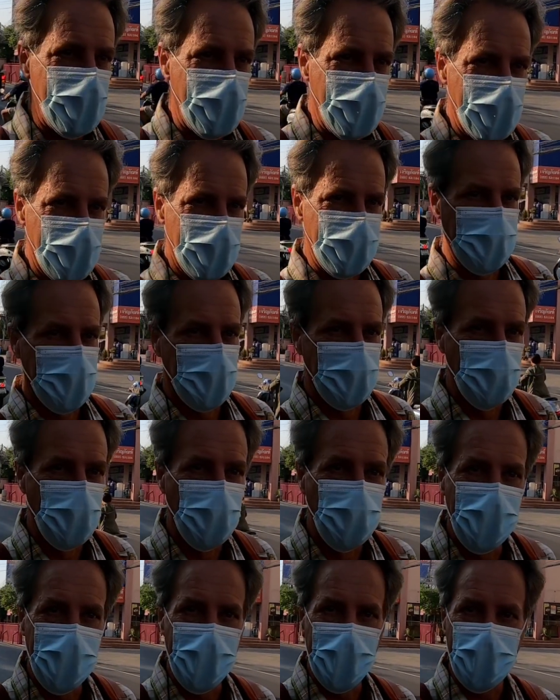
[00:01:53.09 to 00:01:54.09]
and
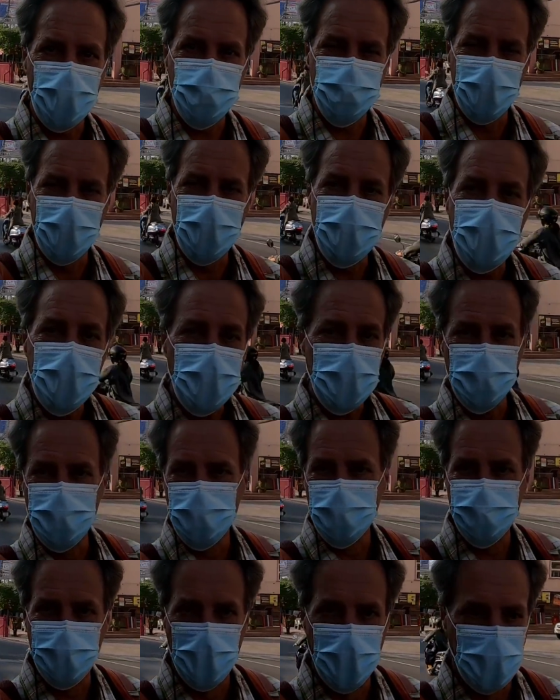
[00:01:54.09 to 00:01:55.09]
nobody actually needed
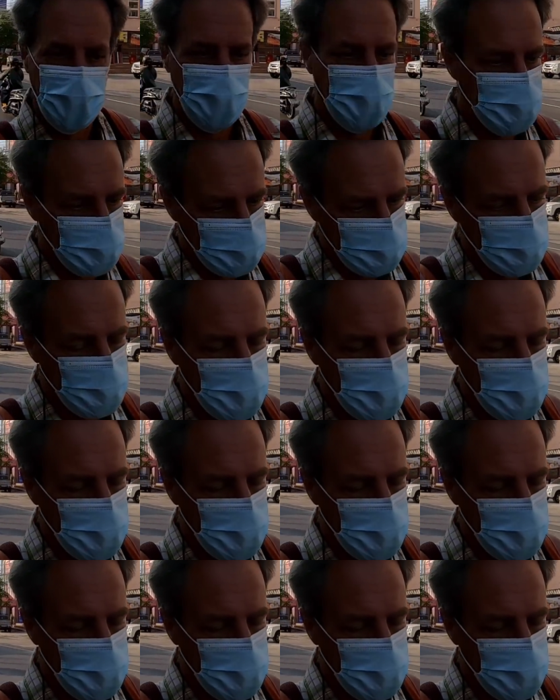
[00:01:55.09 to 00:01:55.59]
this letter,